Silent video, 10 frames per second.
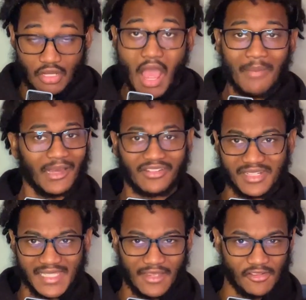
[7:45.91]
I'm not going to
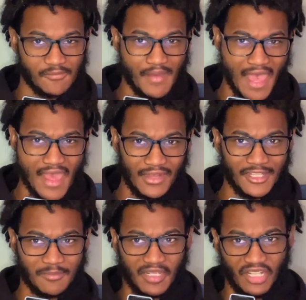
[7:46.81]
say it was bad,
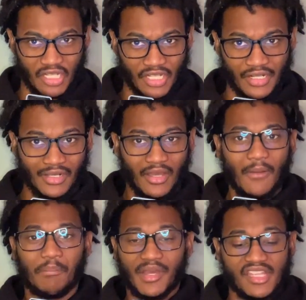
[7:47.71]
it's been good,
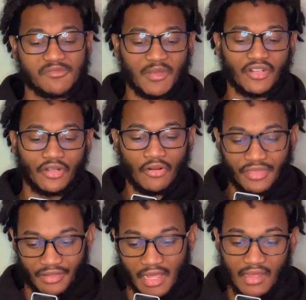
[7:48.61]
but it's been
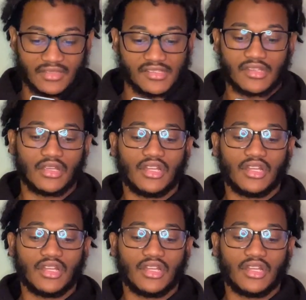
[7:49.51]
unorthodox.